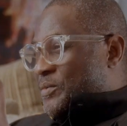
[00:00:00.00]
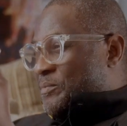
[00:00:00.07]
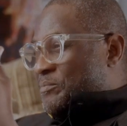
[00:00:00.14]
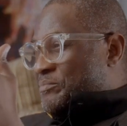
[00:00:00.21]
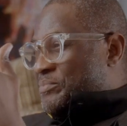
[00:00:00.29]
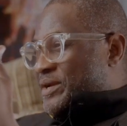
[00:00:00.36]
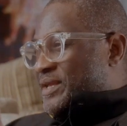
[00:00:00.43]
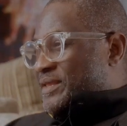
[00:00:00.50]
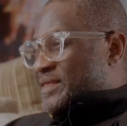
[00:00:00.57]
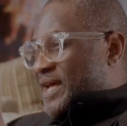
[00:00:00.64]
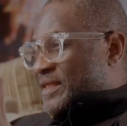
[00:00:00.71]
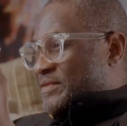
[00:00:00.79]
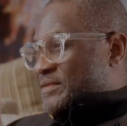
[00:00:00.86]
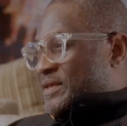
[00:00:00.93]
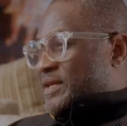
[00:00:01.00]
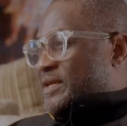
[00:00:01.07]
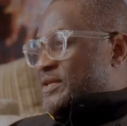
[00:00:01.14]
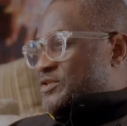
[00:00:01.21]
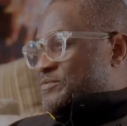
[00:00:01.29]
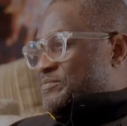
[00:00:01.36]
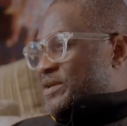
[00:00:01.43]
bring that
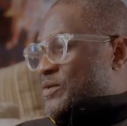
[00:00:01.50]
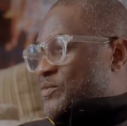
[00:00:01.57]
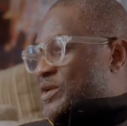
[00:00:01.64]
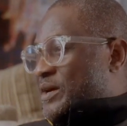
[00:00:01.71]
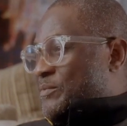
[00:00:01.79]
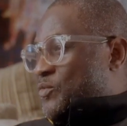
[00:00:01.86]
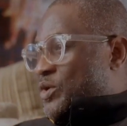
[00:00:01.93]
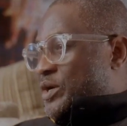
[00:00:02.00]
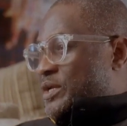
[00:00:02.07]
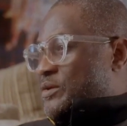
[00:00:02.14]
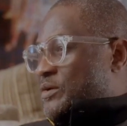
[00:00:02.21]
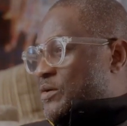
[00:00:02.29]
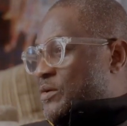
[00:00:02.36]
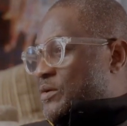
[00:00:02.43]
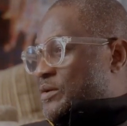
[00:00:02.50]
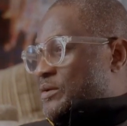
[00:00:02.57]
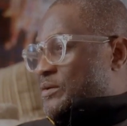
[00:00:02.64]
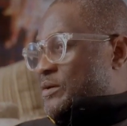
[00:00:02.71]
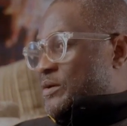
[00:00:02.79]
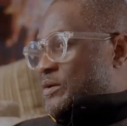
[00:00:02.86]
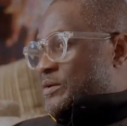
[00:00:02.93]
thinking to bear when I'm working
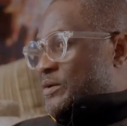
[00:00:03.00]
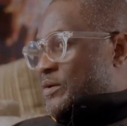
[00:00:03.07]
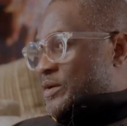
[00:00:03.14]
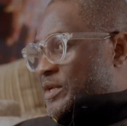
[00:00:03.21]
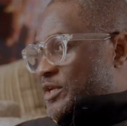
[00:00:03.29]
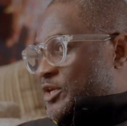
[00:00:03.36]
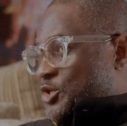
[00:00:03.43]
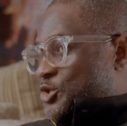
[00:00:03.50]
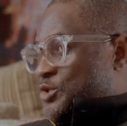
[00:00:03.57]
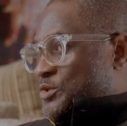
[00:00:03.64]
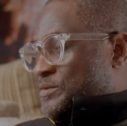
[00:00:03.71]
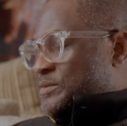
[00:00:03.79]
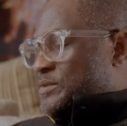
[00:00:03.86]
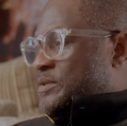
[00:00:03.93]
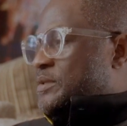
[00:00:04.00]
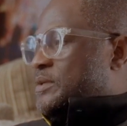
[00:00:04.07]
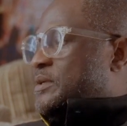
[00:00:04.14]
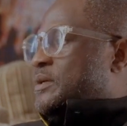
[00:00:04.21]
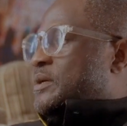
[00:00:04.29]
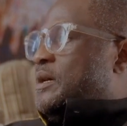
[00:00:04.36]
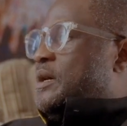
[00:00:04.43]
on an issue.
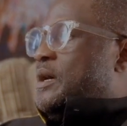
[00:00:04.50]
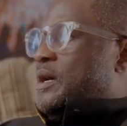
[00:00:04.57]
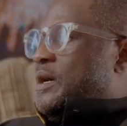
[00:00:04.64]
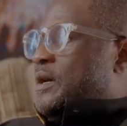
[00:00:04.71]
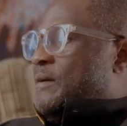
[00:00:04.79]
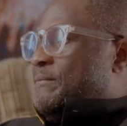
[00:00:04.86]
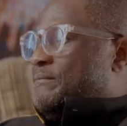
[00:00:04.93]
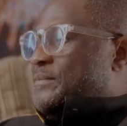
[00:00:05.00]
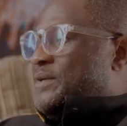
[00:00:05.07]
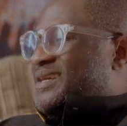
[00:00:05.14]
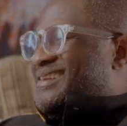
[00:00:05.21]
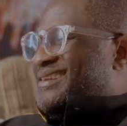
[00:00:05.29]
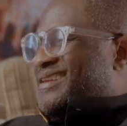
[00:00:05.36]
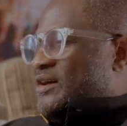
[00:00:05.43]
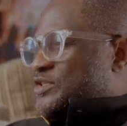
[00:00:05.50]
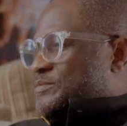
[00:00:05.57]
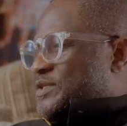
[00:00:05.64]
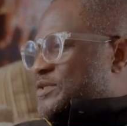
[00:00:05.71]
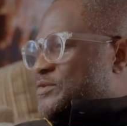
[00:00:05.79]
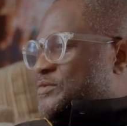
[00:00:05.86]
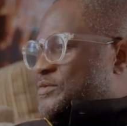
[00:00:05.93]
It allows
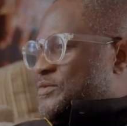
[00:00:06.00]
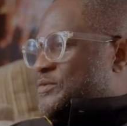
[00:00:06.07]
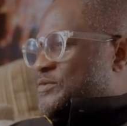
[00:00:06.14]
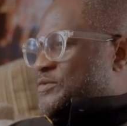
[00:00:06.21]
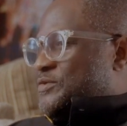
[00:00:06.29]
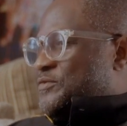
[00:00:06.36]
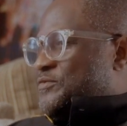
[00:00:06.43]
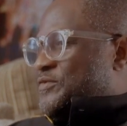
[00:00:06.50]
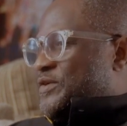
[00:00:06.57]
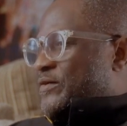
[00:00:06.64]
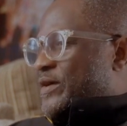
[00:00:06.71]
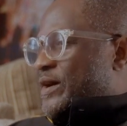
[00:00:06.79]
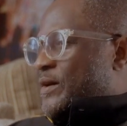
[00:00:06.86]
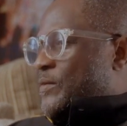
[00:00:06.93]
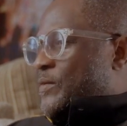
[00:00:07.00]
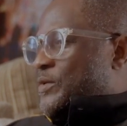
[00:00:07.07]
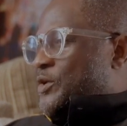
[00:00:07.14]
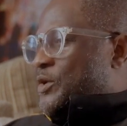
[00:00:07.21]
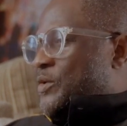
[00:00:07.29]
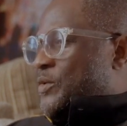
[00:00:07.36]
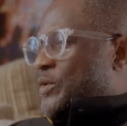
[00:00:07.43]
me to figure out
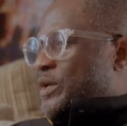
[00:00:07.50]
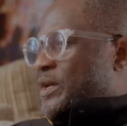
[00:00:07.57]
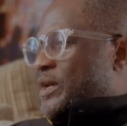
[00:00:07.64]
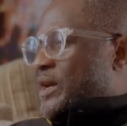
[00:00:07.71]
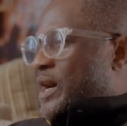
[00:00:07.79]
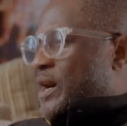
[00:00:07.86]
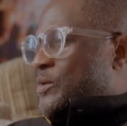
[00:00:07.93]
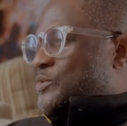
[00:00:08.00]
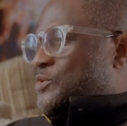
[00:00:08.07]
how